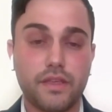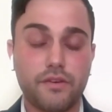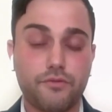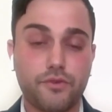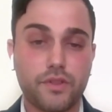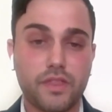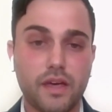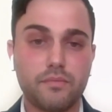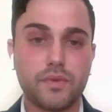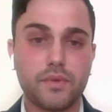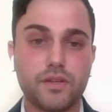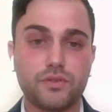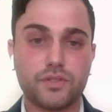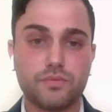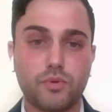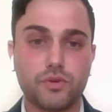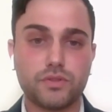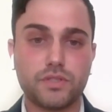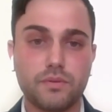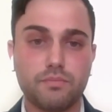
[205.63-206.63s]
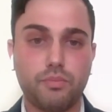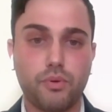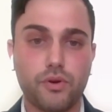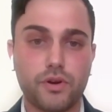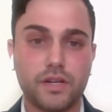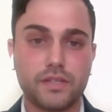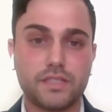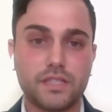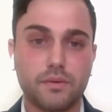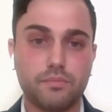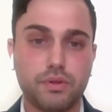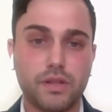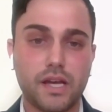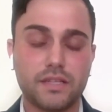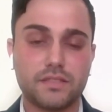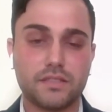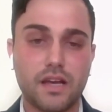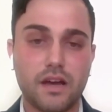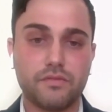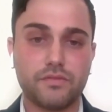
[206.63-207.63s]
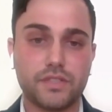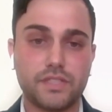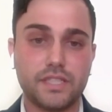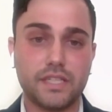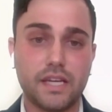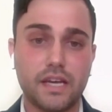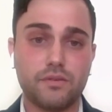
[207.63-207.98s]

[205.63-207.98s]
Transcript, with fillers: for them, it was most important to apply sovereignty.